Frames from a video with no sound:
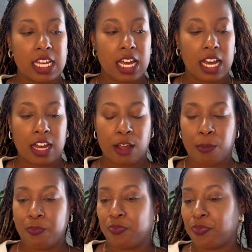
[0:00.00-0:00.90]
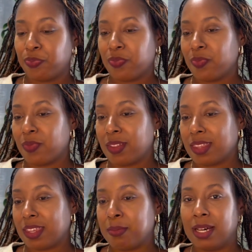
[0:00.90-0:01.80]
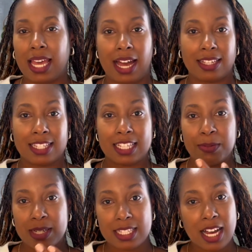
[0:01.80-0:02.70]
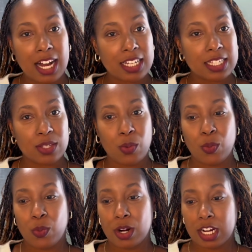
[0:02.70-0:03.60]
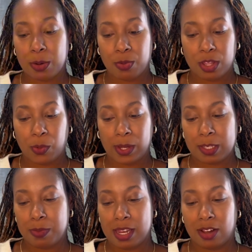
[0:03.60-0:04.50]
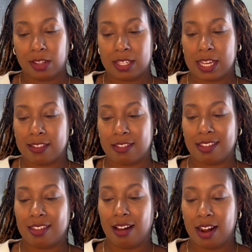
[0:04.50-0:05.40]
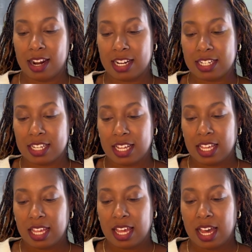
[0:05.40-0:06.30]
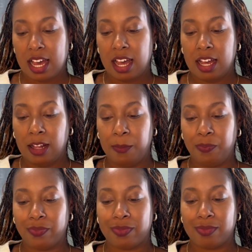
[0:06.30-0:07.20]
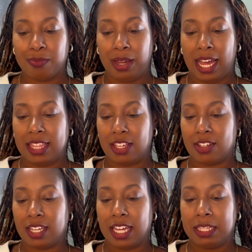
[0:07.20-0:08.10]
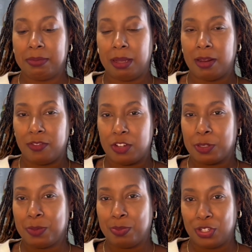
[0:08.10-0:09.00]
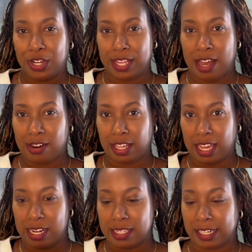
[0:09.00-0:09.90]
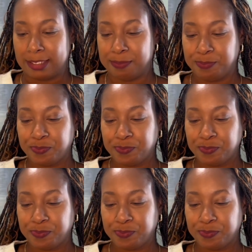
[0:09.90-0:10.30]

But yeah, slipper socks work up really quick depending on the size of the yarn. But I think you can get them done if you just put your head down and get it done.